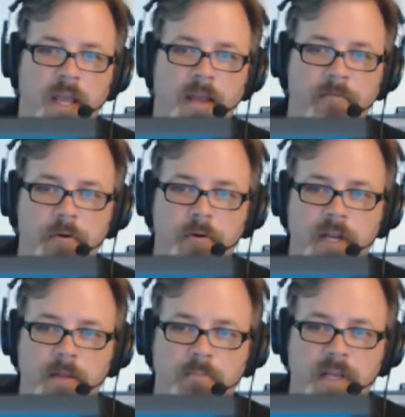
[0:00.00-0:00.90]
If you
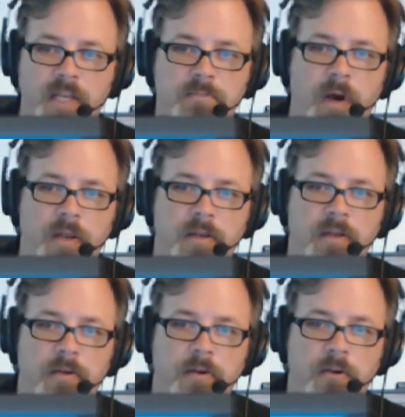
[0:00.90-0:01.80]
hit the plus
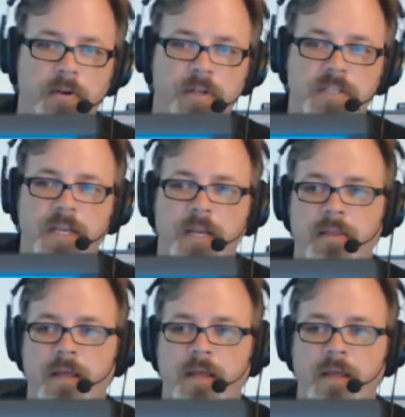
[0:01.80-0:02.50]
button you can see